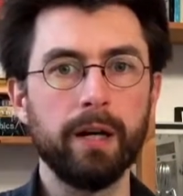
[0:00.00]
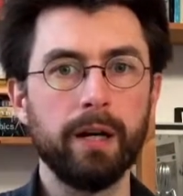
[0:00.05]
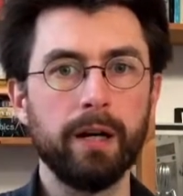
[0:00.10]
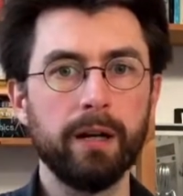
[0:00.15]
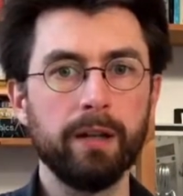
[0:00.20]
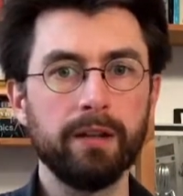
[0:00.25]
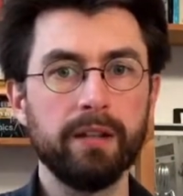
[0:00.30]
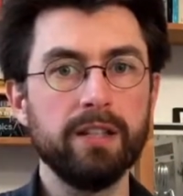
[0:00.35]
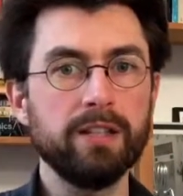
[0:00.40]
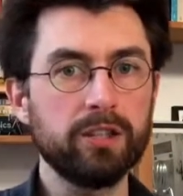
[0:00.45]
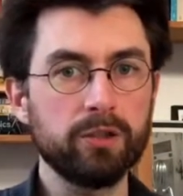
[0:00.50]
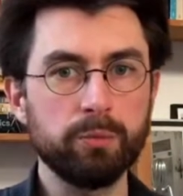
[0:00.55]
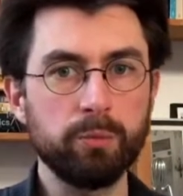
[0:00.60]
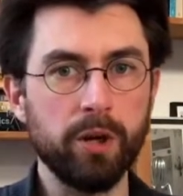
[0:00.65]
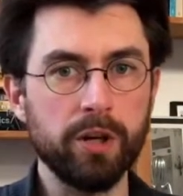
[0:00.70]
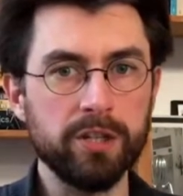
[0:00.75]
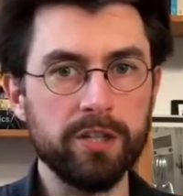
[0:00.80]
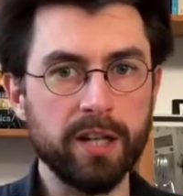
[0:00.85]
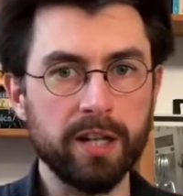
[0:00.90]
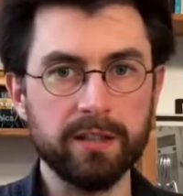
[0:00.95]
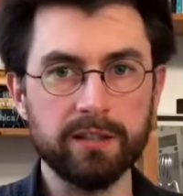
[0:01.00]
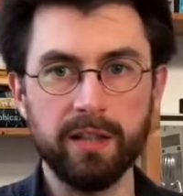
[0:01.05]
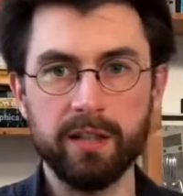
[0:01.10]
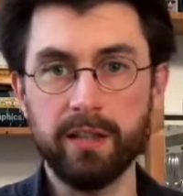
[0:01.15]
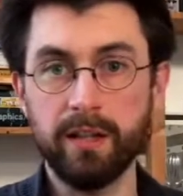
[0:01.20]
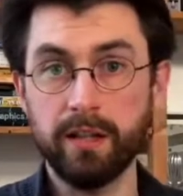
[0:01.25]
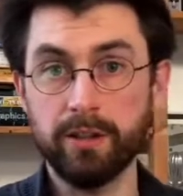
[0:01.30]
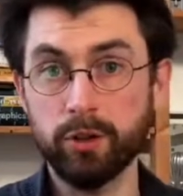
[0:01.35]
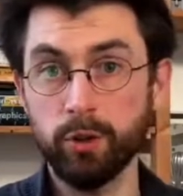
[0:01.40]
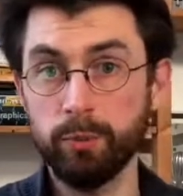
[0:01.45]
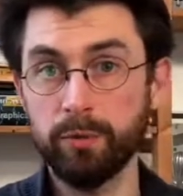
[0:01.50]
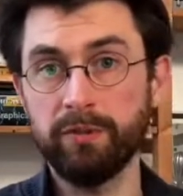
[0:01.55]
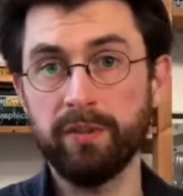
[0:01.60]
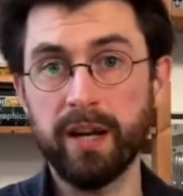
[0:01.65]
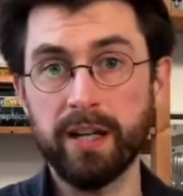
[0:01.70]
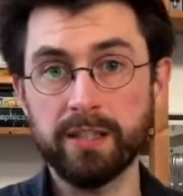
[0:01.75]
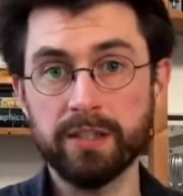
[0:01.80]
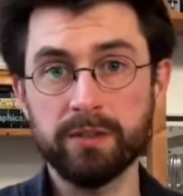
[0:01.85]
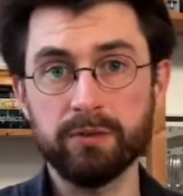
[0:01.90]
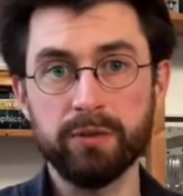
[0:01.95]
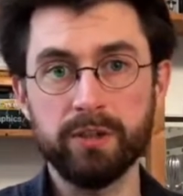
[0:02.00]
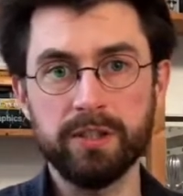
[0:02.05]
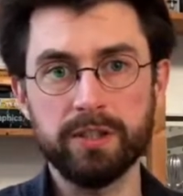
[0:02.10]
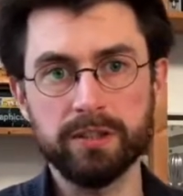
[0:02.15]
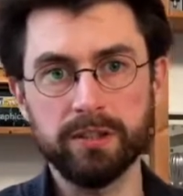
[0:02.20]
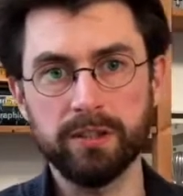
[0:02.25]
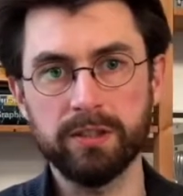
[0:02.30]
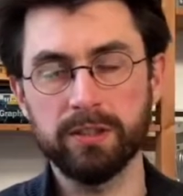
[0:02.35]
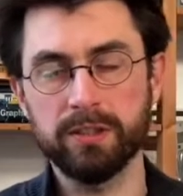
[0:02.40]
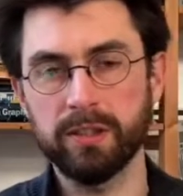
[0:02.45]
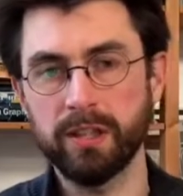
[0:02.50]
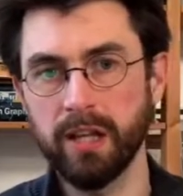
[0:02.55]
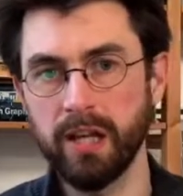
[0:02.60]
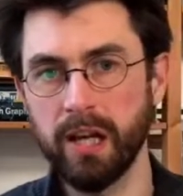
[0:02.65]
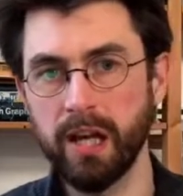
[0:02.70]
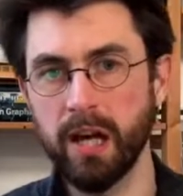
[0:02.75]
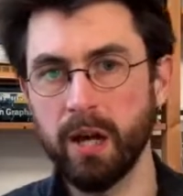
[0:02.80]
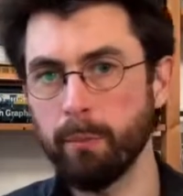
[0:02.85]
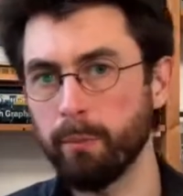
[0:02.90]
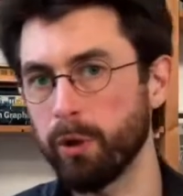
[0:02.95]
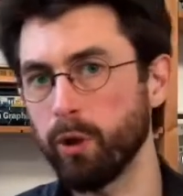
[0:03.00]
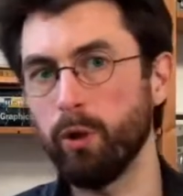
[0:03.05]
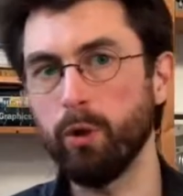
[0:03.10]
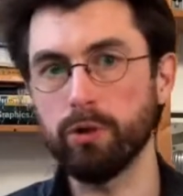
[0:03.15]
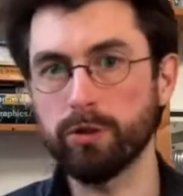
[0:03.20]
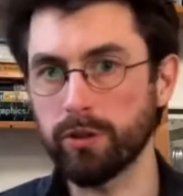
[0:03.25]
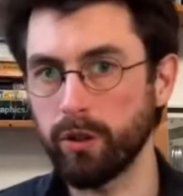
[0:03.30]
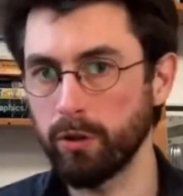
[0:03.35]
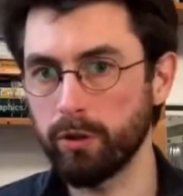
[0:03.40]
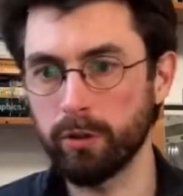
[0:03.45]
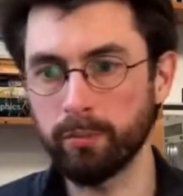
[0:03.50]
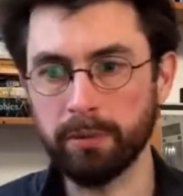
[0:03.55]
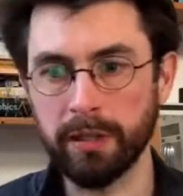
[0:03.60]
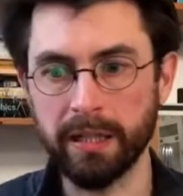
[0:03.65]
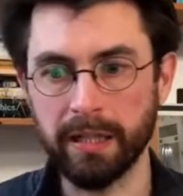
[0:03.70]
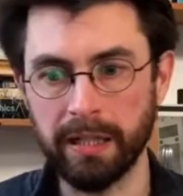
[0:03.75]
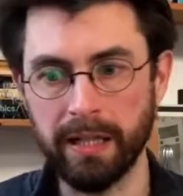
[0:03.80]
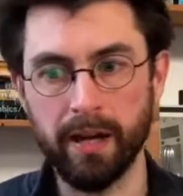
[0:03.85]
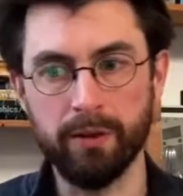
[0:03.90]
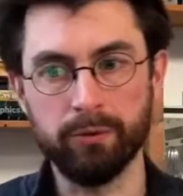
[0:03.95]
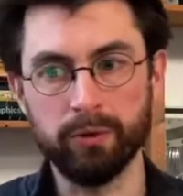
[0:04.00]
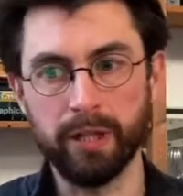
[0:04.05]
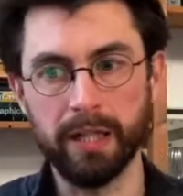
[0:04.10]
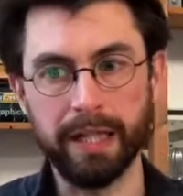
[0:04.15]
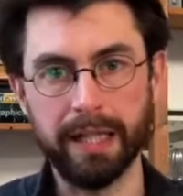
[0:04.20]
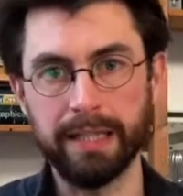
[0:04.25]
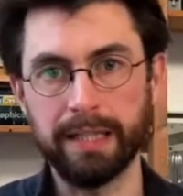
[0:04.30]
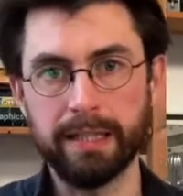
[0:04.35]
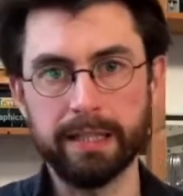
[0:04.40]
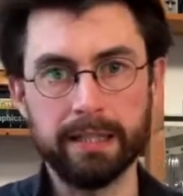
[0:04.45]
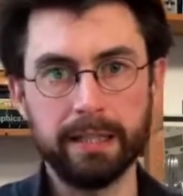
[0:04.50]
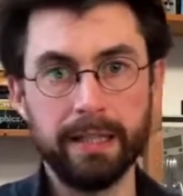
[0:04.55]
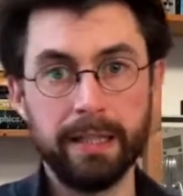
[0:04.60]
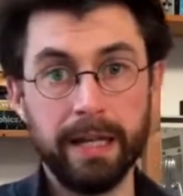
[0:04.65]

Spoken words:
thesis projects and their supervisors, for instance, but also completely unrelated.